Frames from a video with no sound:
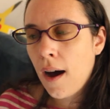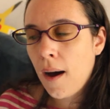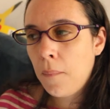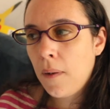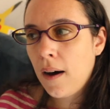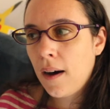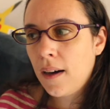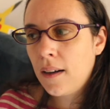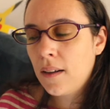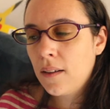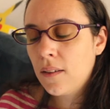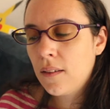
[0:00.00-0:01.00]

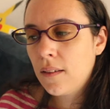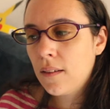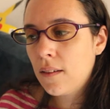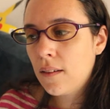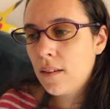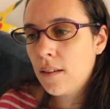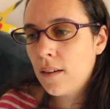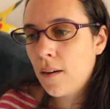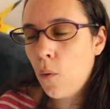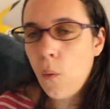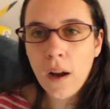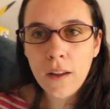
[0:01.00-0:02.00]
about
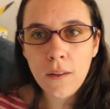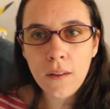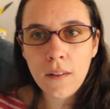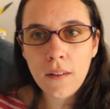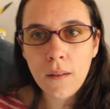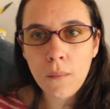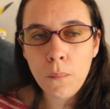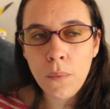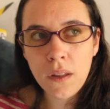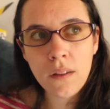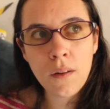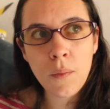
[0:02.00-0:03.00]
what
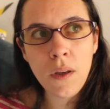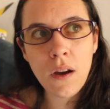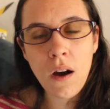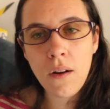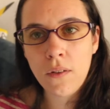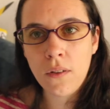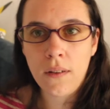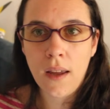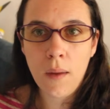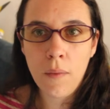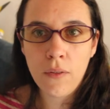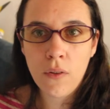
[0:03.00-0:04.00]
pissed me off the
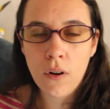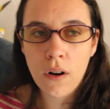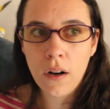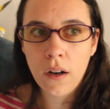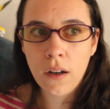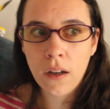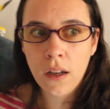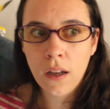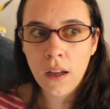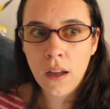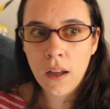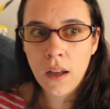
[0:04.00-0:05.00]
day before.
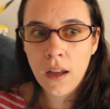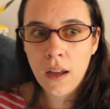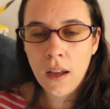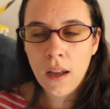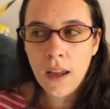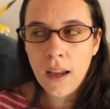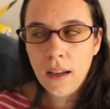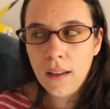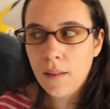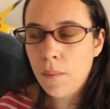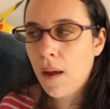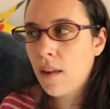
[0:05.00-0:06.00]

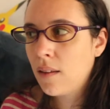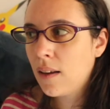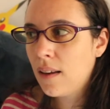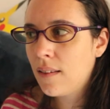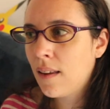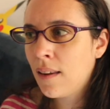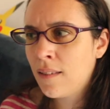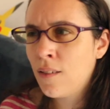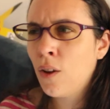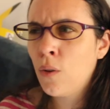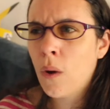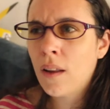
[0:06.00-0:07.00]
It's basically that. It's
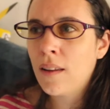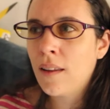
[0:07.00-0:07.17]
not